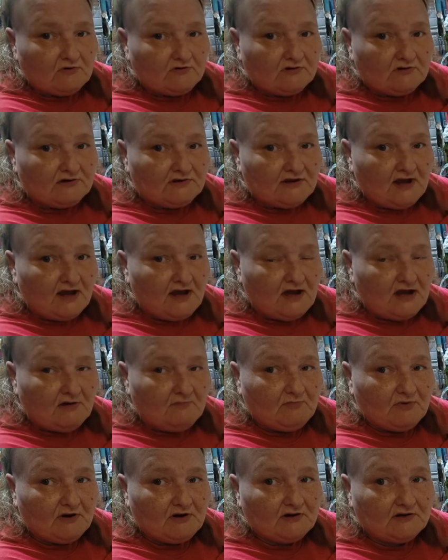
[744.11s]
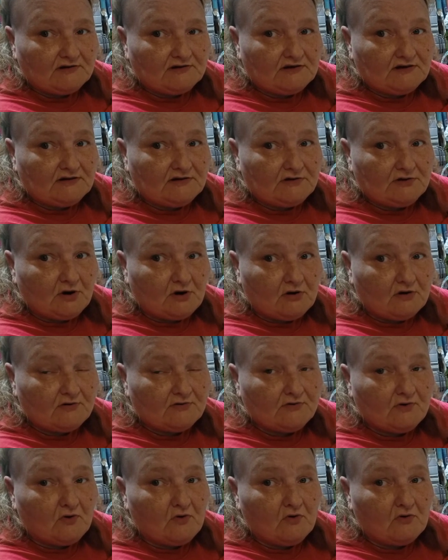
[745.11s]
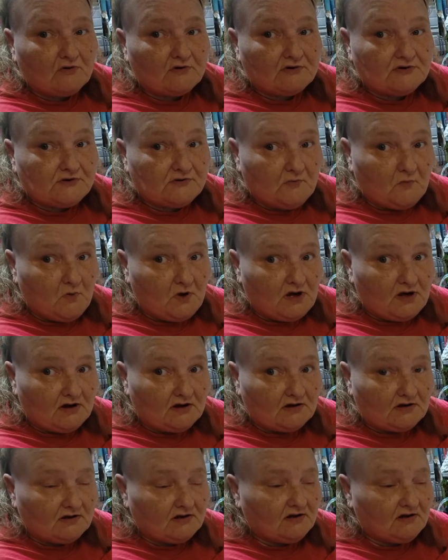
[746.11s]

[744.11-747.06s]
on the side because these jars are going to sweat.